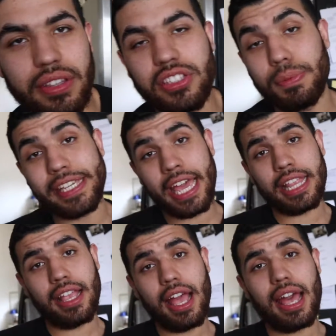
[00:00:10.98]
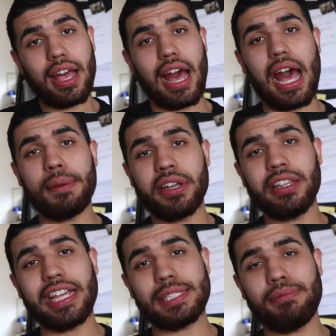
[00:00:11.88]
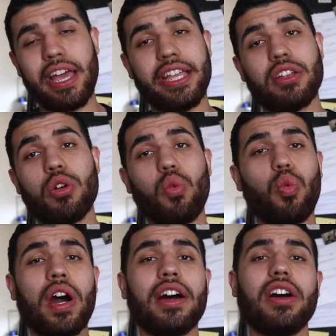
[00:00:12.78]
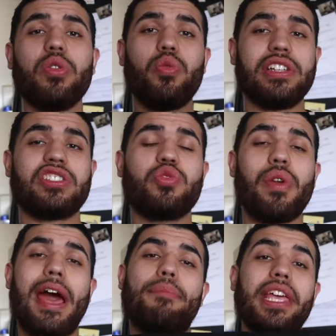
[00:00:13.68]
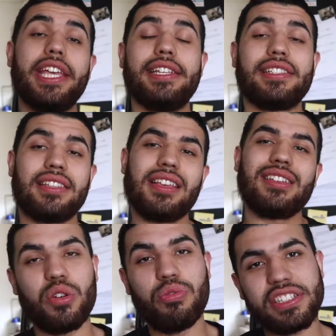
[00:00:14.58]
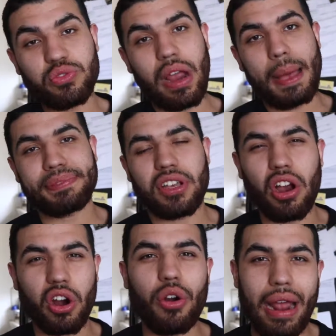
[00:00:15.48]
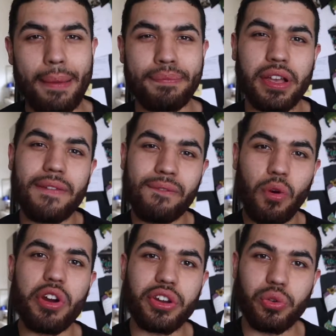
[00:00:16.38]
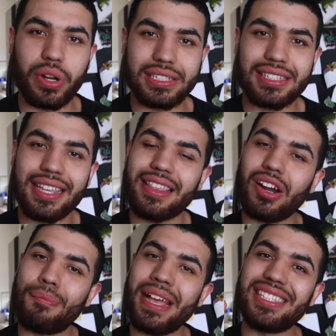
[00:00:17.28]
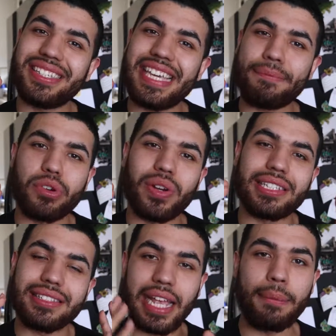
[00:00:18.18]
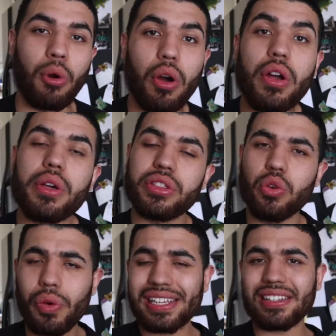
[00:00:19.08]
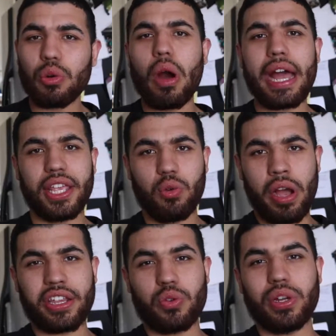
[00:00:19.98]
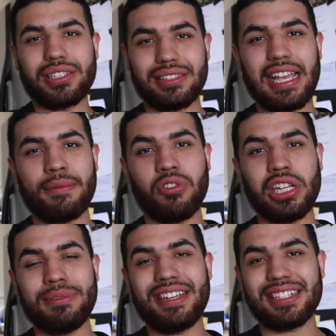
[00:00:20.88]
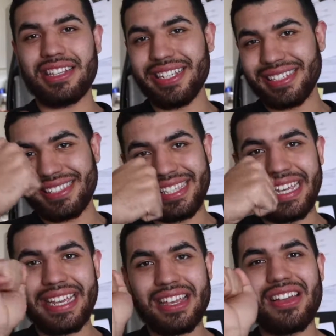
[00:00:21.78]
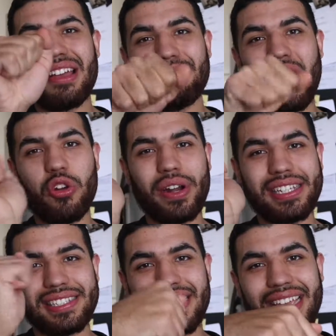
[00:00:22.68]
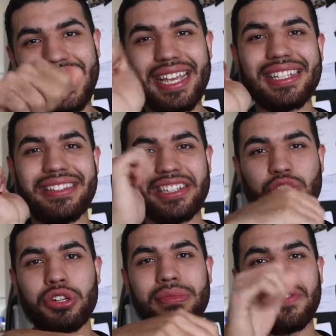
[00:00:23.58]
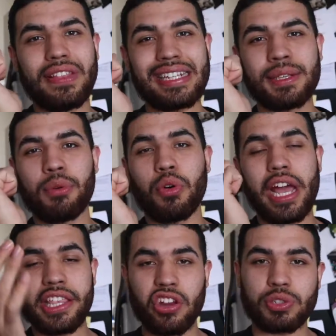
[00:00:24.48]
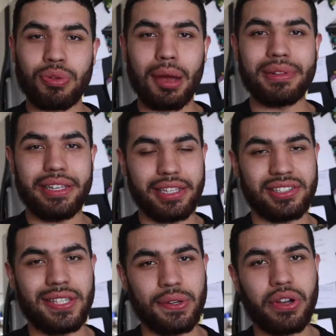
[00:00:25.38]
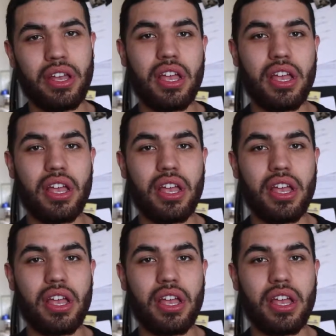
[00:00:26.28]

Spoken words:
To begin, I'm gonna explain what a wrist wrap is. Wrist wraps are a wrap for your wrist that are meant to keep your wrist stable. The reason why you want your wrist stable is because, as you can see, my wrist is extremely flexible and yours probably is too.